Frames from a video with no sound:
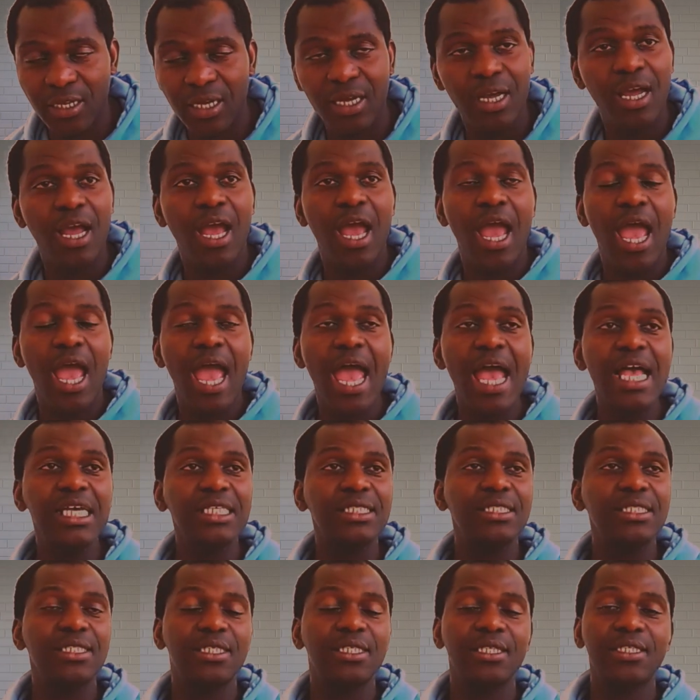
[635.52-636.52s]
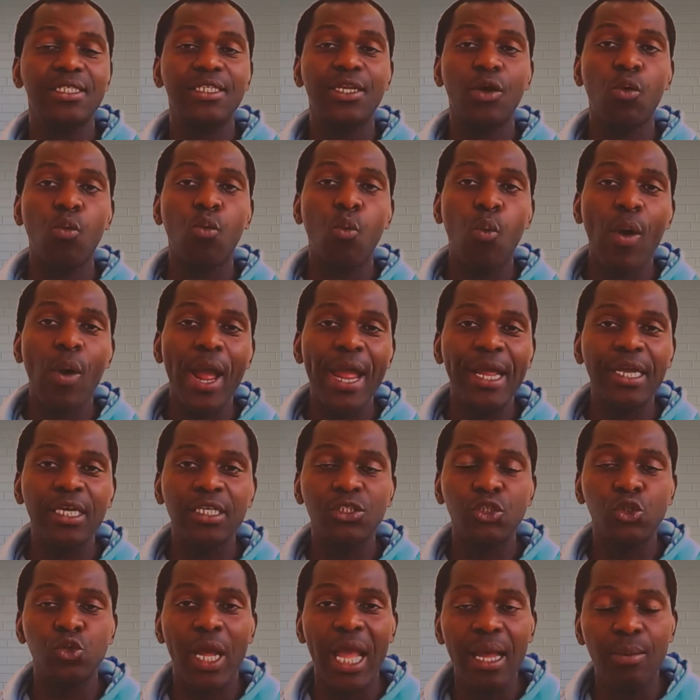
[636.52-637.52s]
as the way to
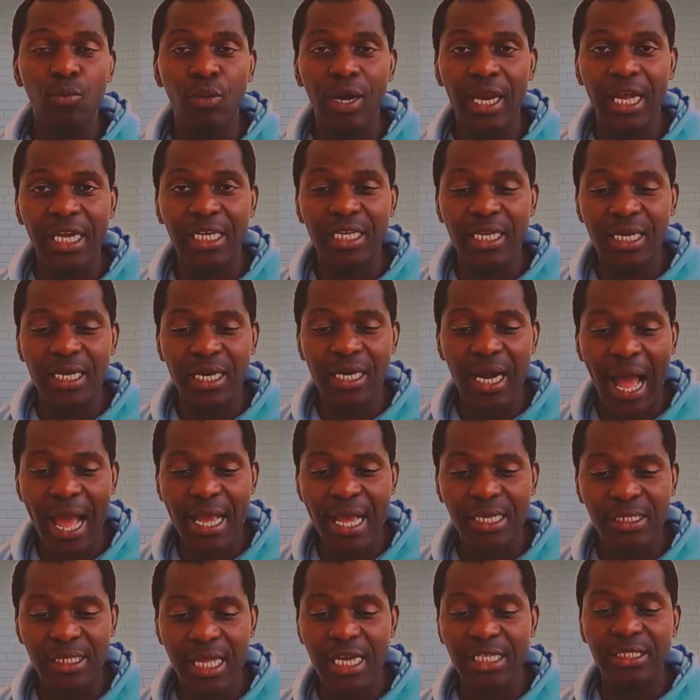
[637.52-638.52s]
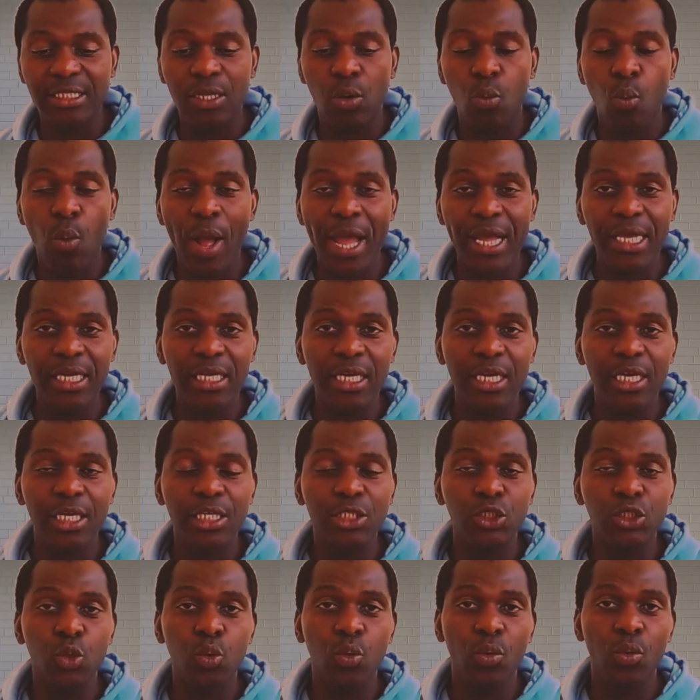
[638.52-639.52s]
emulate Christ, as the way
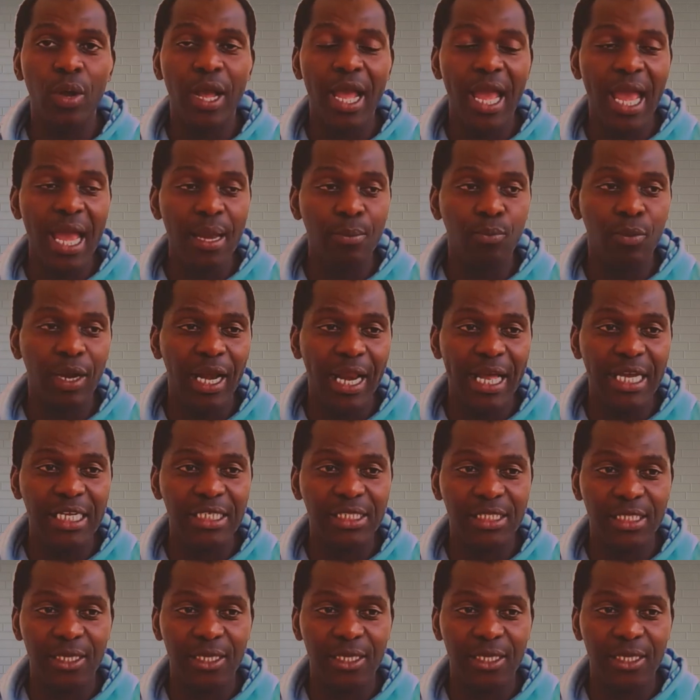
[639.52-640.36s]
to emulate